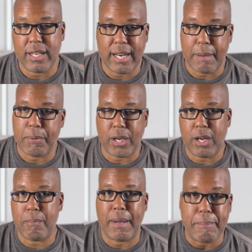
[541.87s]
And I pick
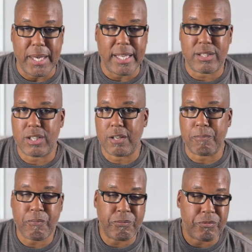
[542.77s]
up my meats and
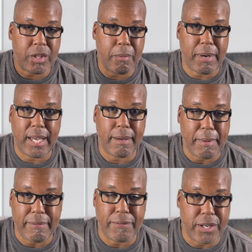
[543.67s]

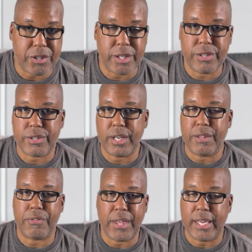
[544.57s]
my fishes
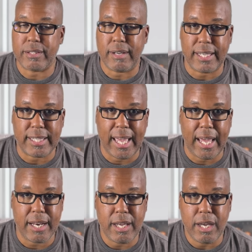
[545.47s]
and things like that.